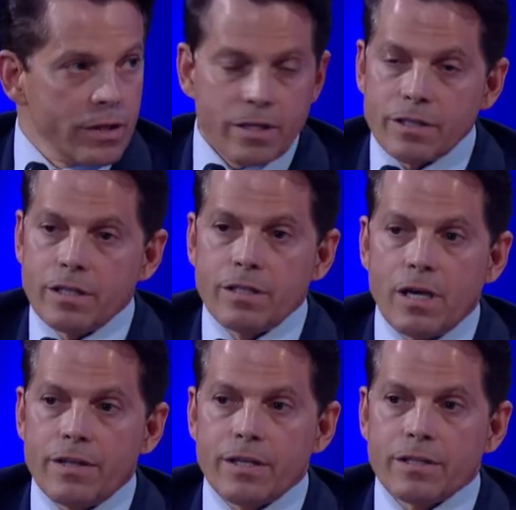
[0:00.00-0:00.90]
I think
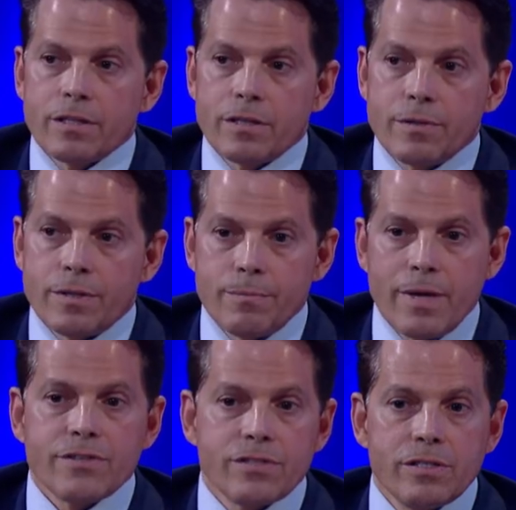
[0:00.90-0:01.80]
the I think the, the, the
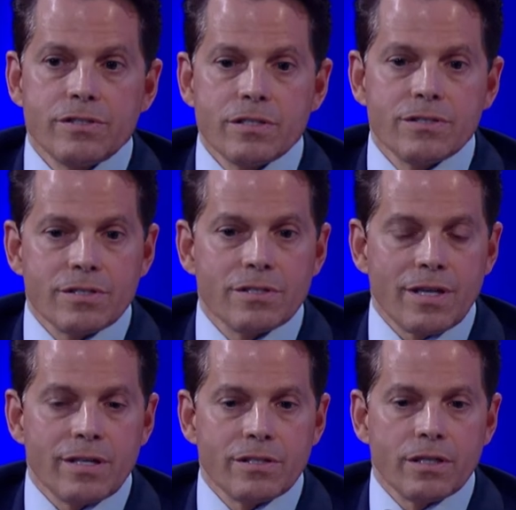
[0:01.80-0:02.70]
message is is
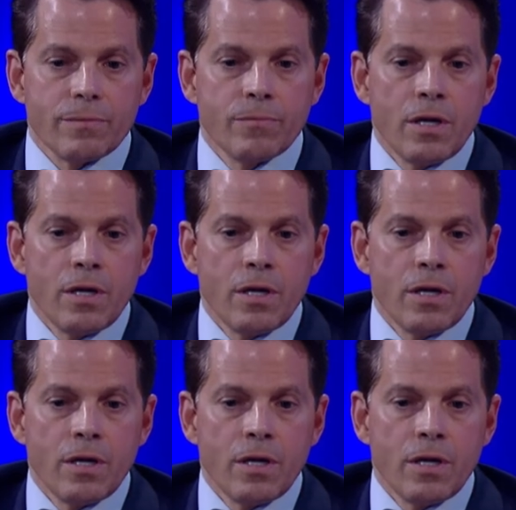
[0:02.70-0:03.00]
that uh,